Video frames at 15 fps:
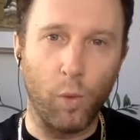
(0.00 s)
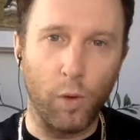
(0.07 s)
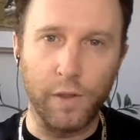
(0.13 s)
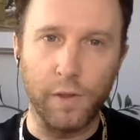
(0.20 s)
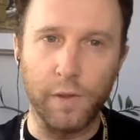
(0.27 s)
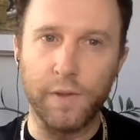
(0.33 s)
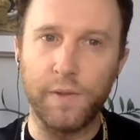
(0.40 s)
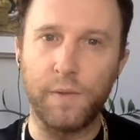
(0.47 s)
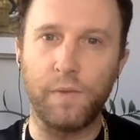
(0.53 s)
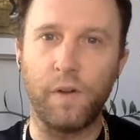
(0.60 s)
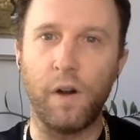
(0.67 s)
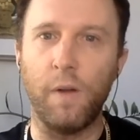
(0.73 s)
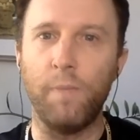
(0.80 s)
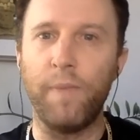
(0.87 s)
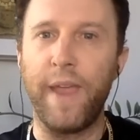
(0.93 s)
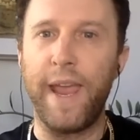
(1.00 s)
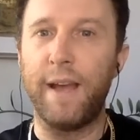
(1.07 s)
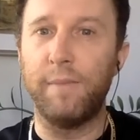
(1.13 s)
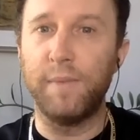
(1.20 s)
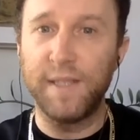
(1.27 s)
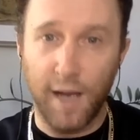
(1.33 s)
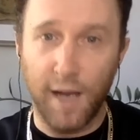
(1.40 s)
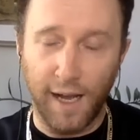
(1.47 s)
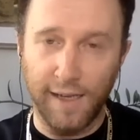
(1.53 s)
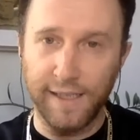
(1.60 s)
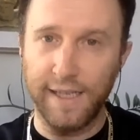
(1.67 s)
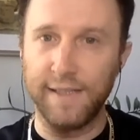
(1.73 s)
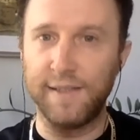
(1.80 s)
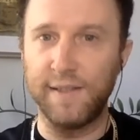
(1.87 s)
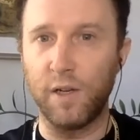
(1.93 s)
Workers from Amazon,
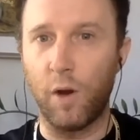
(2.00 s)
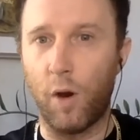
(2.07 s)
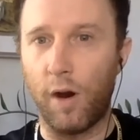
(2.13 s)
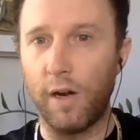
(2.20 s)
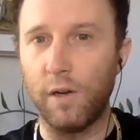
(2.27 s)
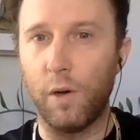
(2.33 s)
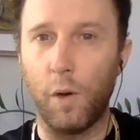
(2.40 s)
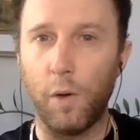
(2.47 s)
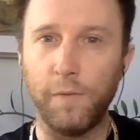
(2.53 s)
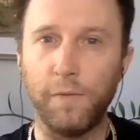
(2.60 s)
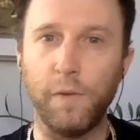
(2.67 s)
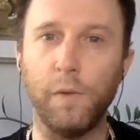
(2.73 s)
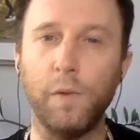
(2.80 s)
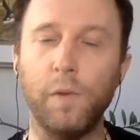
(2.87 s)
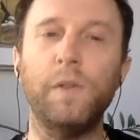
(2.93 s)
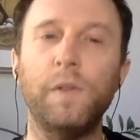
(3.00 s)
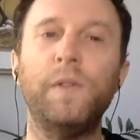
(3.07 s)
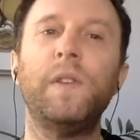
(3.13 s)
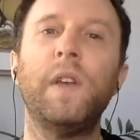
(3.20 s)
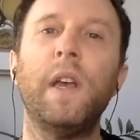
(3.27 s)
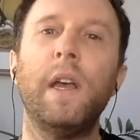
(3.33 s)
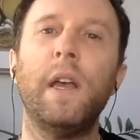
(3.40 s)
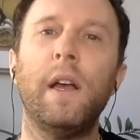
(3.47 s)
Instacart, Whole Foods,